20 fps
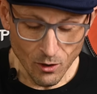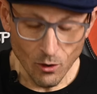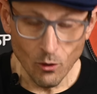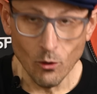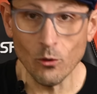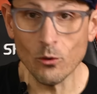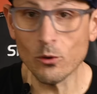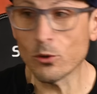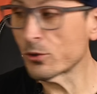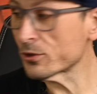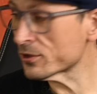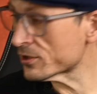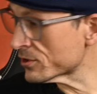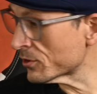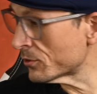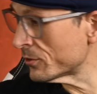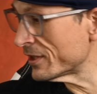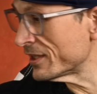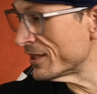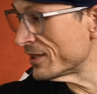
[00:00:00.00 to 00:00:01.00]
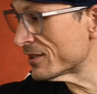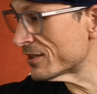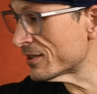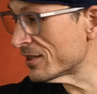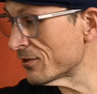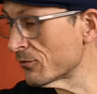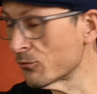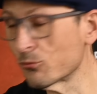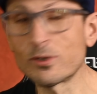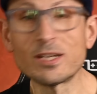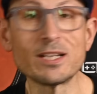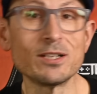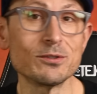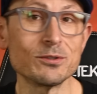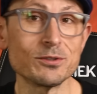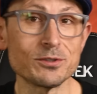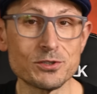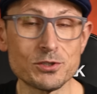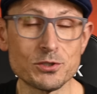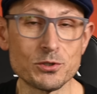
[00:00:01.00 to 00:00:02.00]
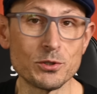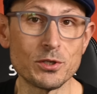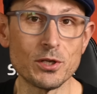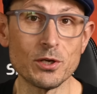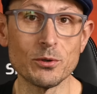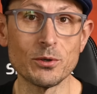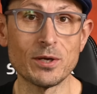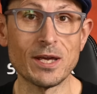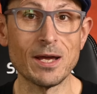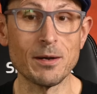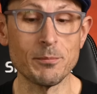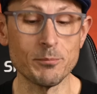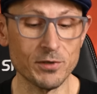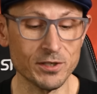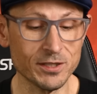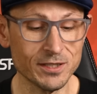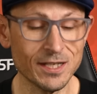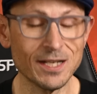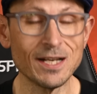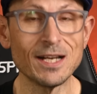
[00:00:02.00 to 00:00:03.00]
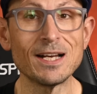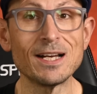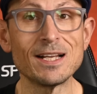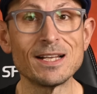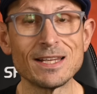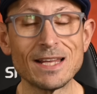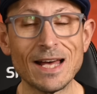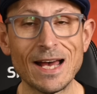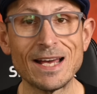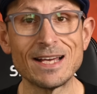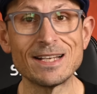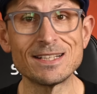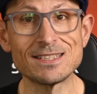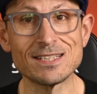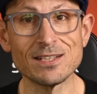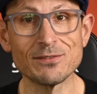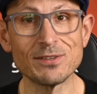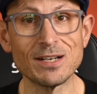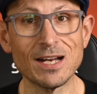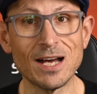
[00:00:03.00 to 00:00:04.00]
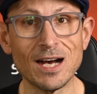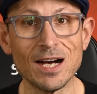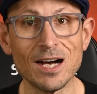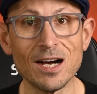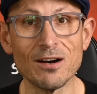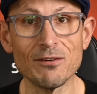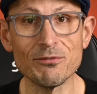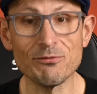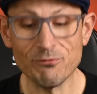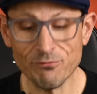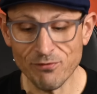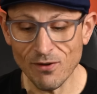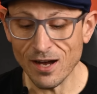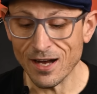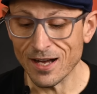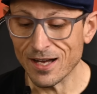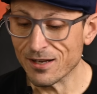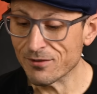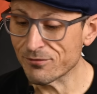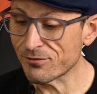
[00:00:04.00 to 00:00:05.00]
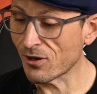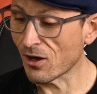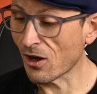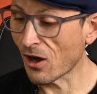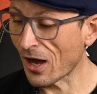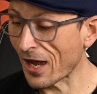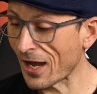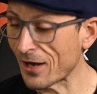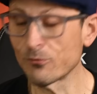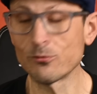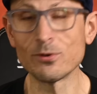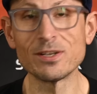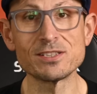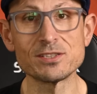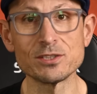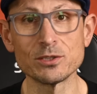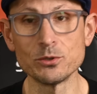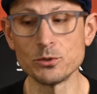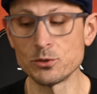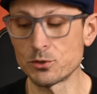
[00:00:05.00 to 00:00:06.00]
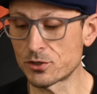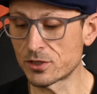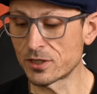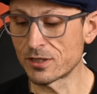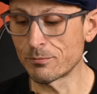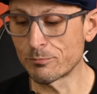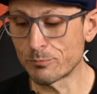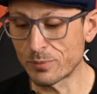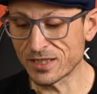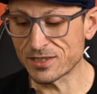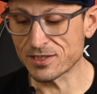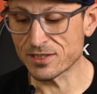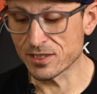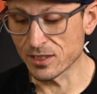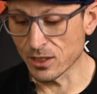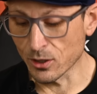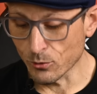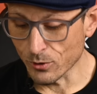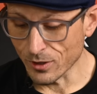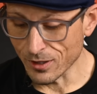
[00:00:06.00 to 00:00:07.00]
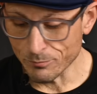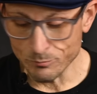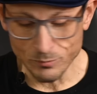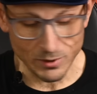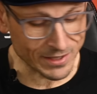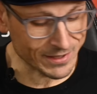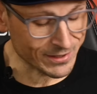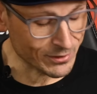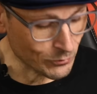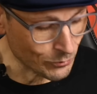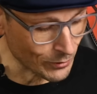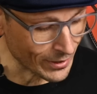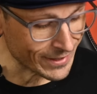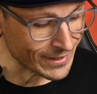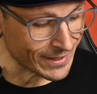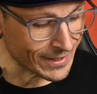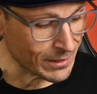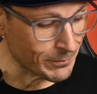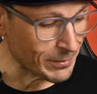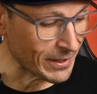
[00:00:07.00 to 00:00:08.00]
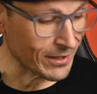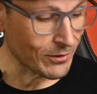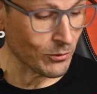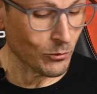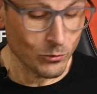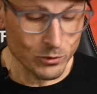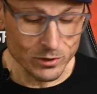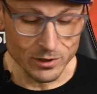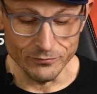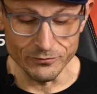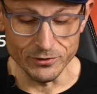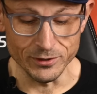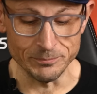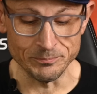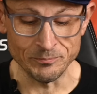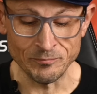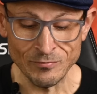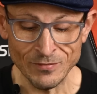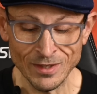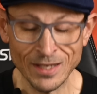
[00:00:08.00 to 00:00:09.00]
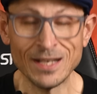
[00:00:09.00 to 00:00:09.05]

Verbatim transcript: or Sony's real studio camera, the A7R5, high resolution, bit slower, but great thing about all of them,